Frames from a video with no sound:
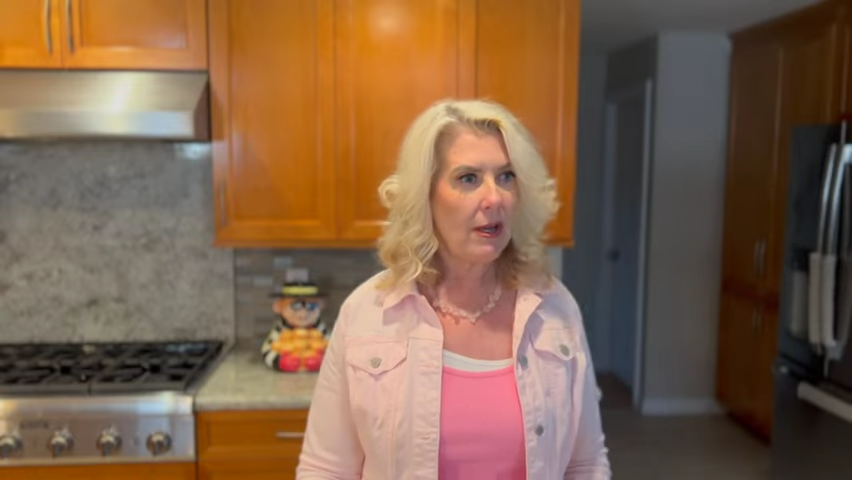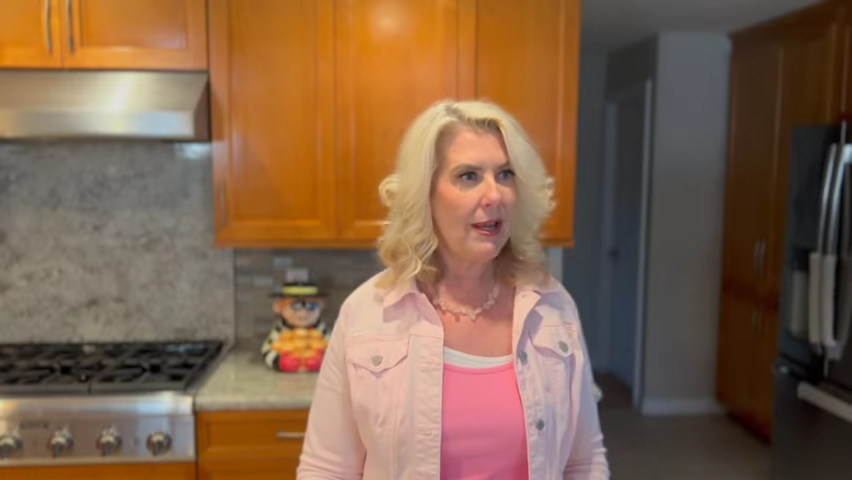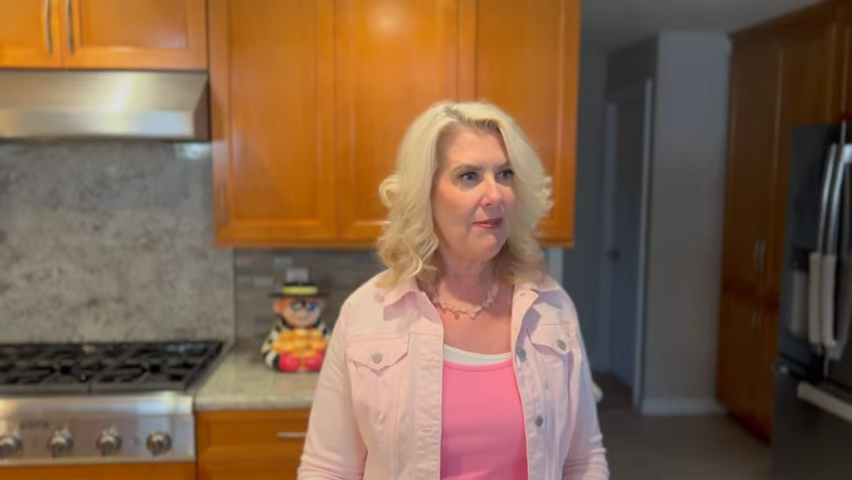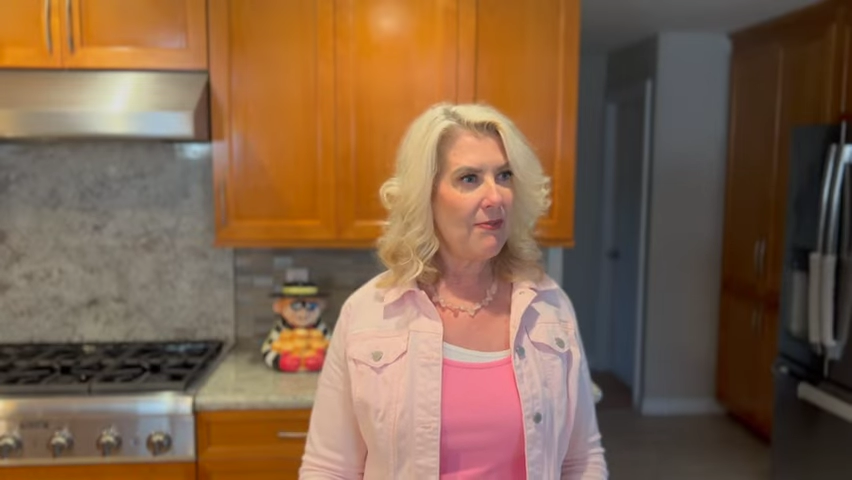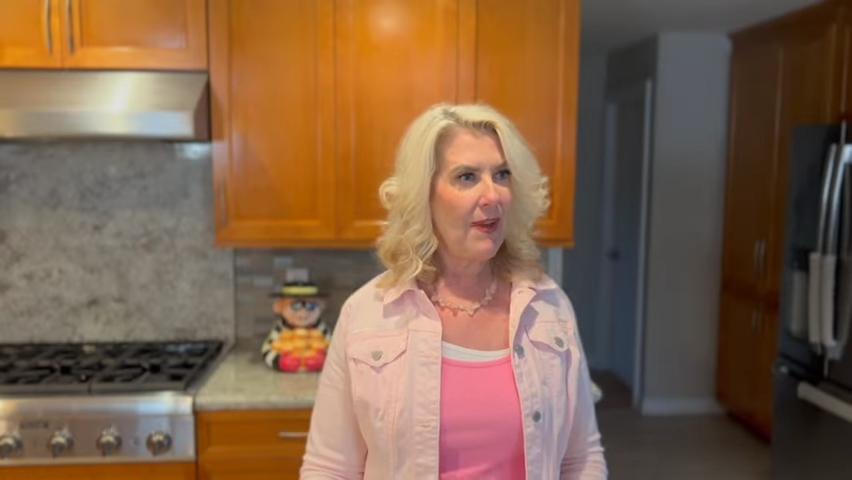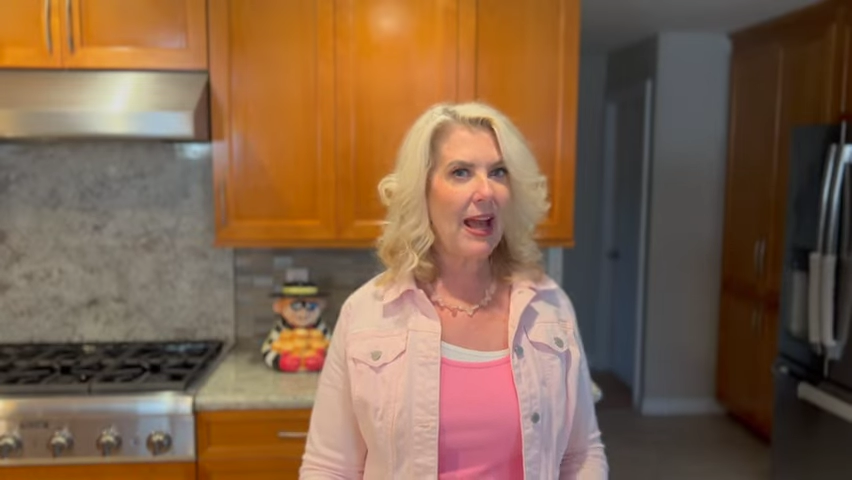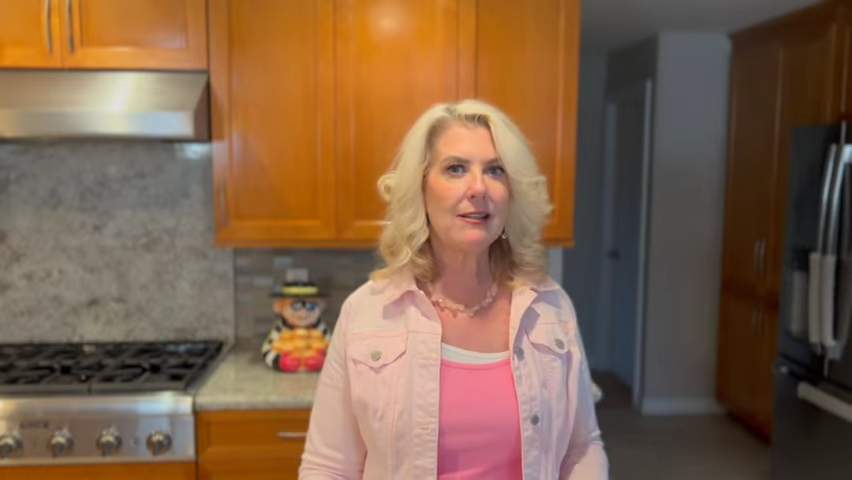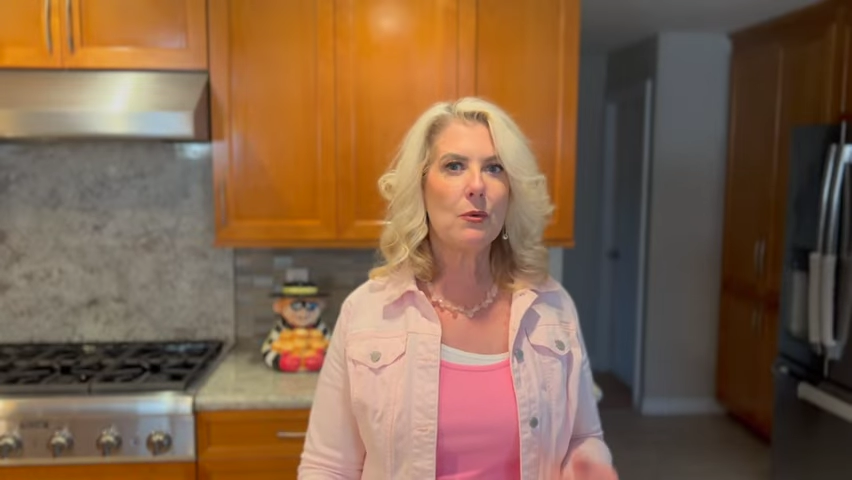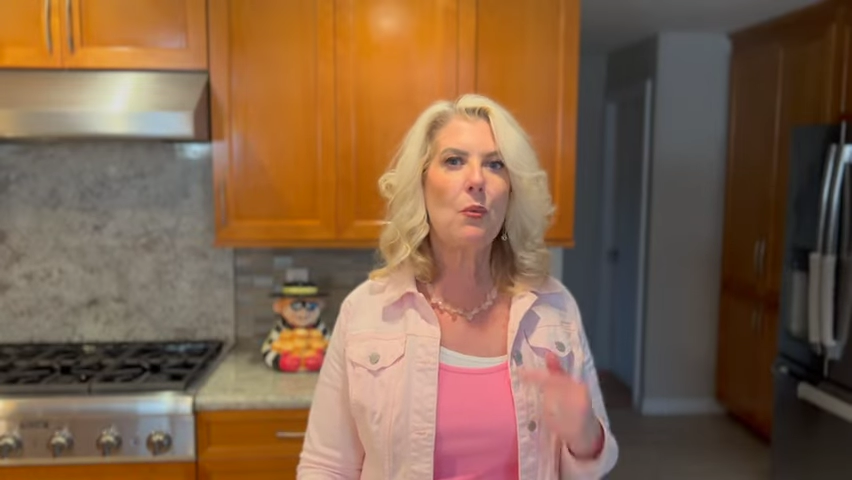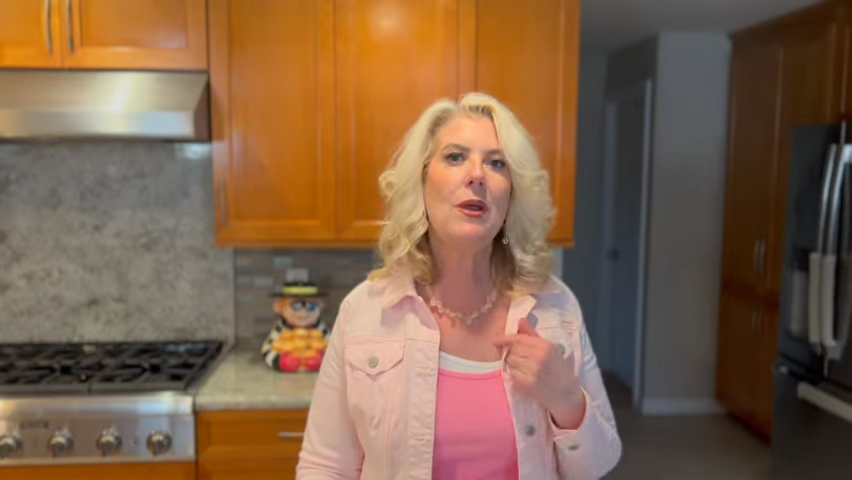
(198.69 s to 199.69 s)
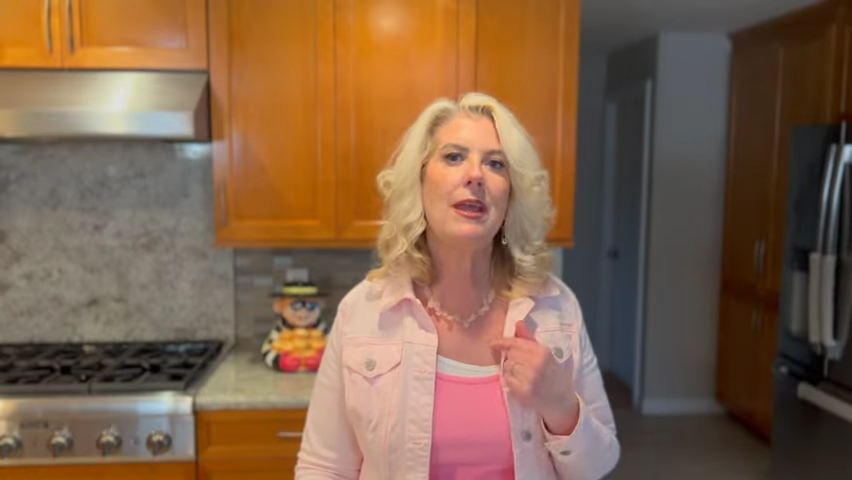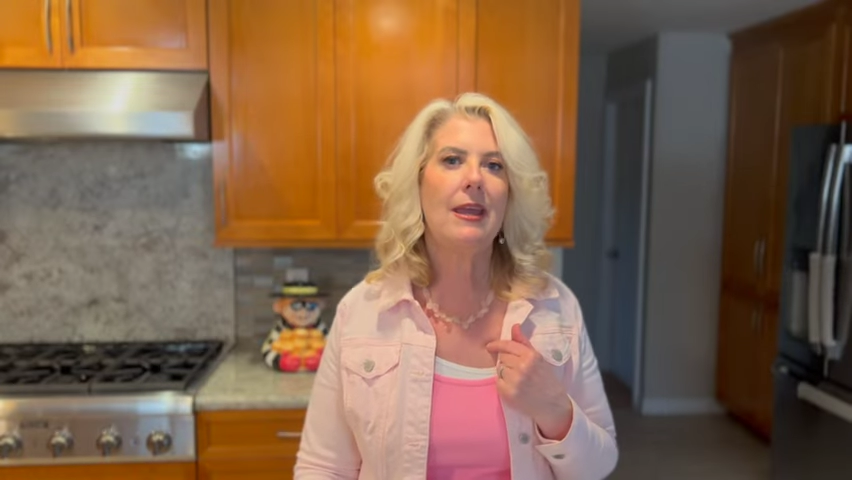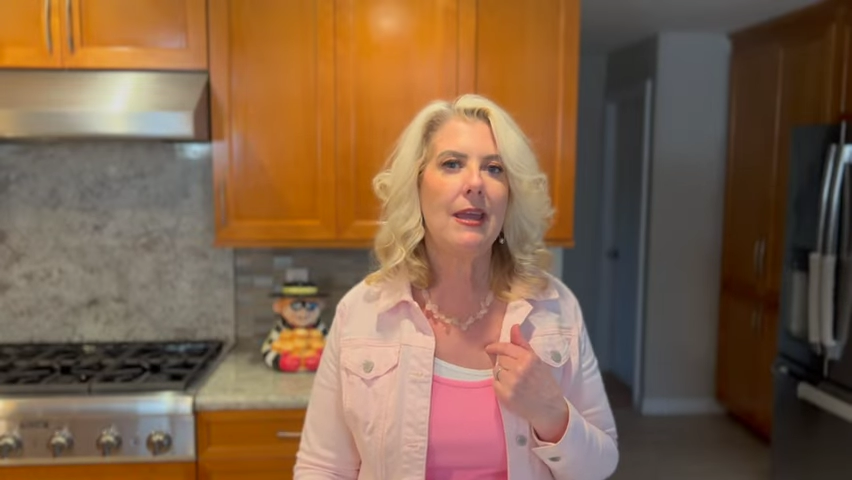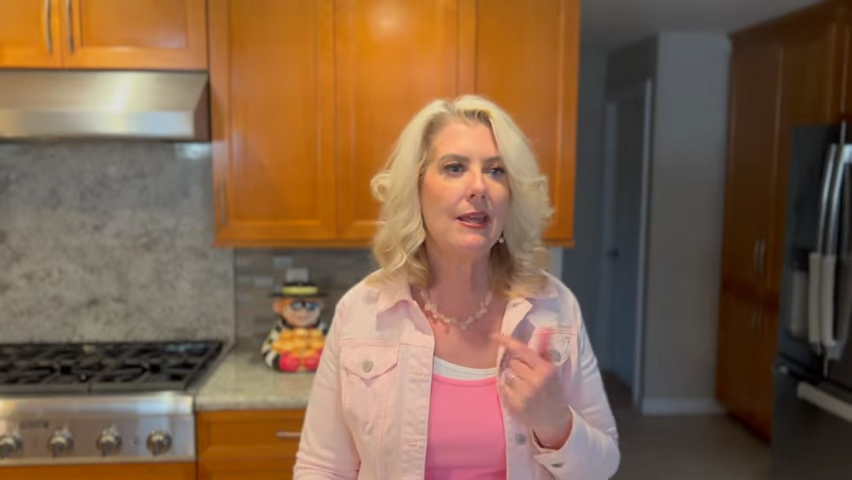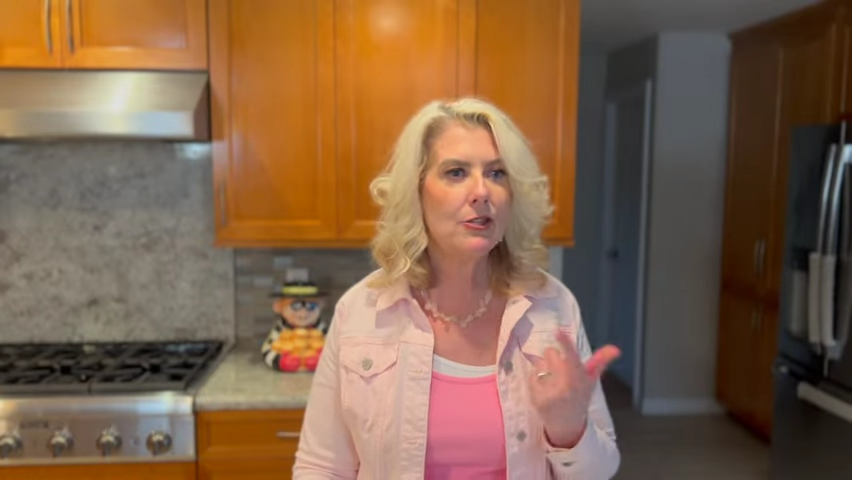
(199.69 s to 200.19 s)
In fact,
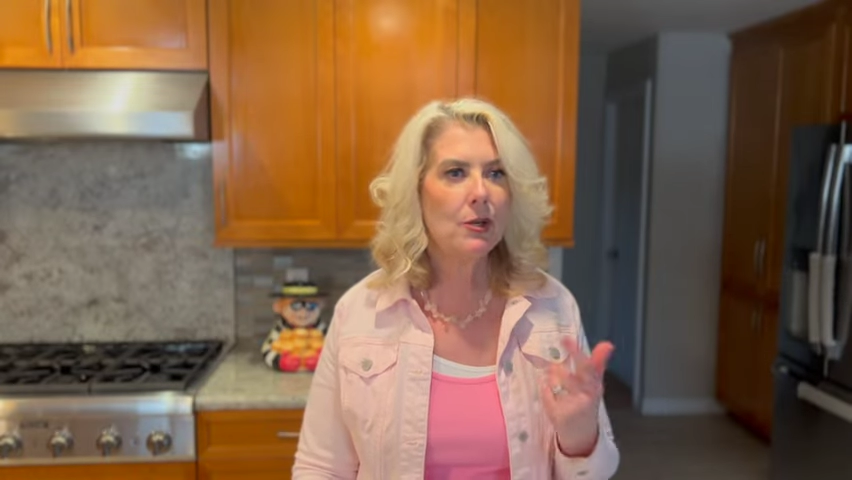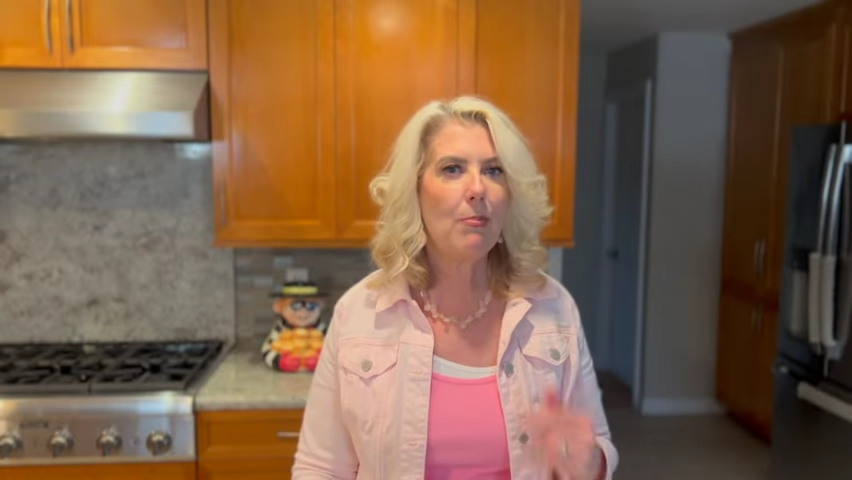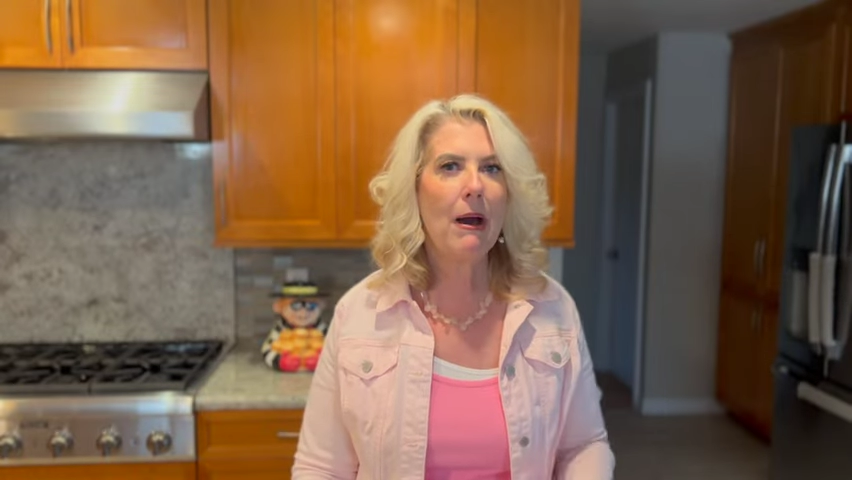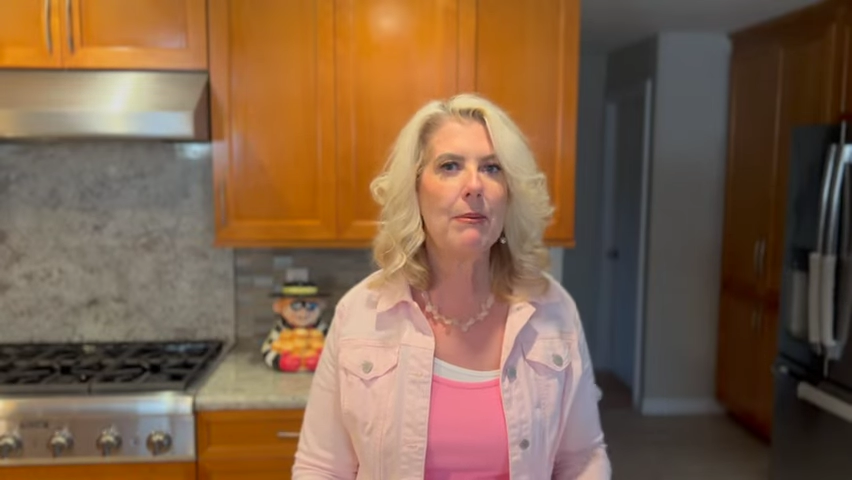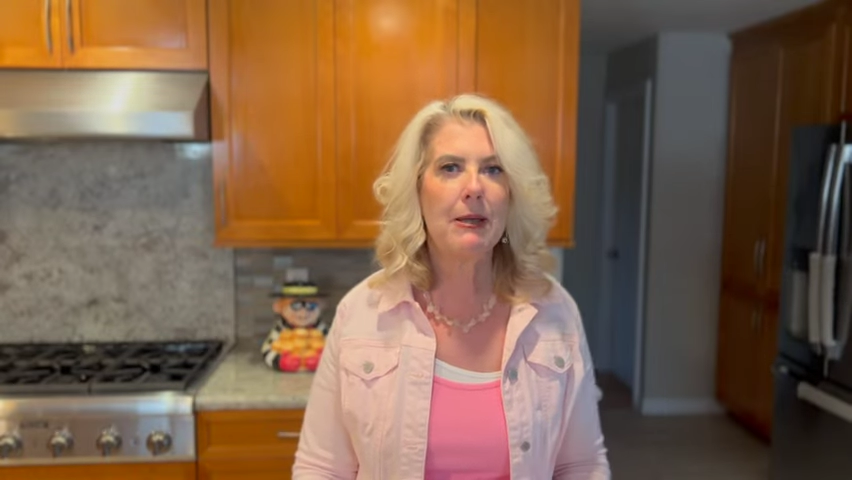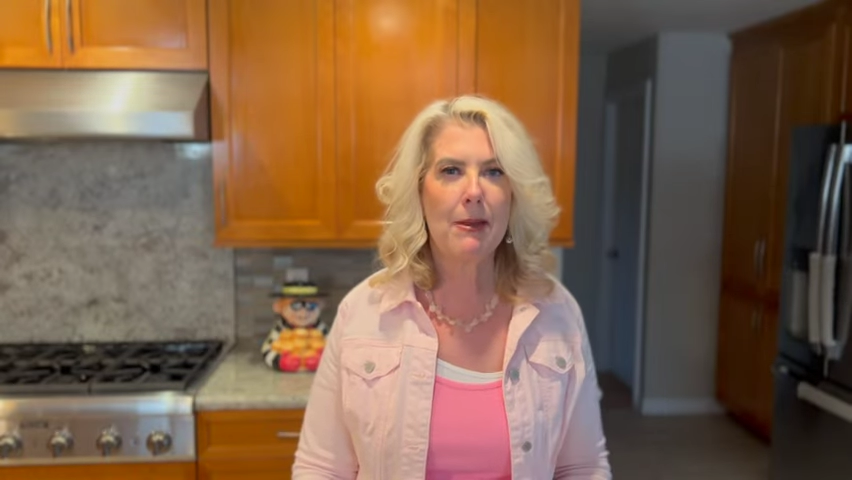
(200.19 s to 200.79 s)
we took public